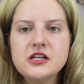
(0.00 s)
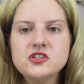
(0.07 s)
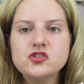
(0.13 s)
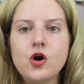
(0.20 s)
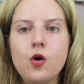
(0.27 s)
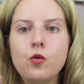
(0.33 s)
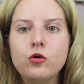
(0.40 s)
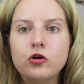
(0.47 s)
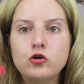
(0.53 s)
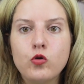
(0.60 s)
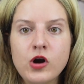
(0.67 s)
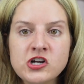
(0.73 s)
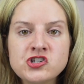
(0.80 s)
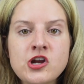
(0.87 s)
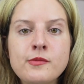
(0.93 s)
So
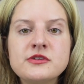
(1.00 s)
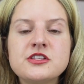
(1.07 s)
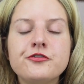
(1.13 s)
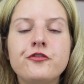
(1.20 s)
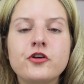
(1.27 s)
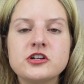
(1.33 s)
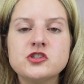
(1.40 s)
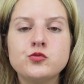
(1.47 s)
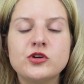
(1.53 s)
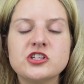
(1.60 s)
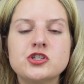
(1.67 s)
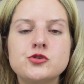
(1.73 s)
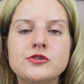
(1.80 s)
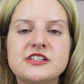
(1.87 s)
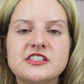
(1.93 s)
Nordstrom was the first one
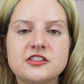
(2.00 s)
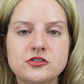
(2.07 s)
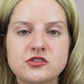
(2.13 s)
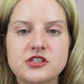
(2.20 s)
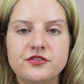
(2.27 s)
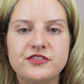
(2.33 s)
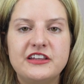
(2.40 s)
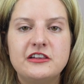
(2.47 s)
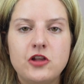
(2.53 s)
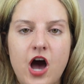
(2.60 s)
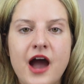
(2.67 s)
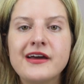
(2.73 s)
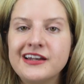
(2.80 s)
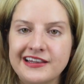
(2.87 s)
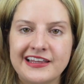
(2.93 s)
to exclusively
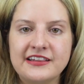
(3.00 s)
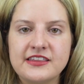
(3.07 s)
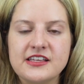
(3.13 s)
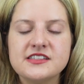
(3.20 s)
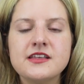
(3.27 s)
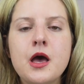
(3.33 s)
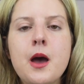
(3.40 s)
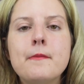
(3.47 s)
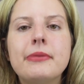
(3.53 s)
launch, I'm gonna link this,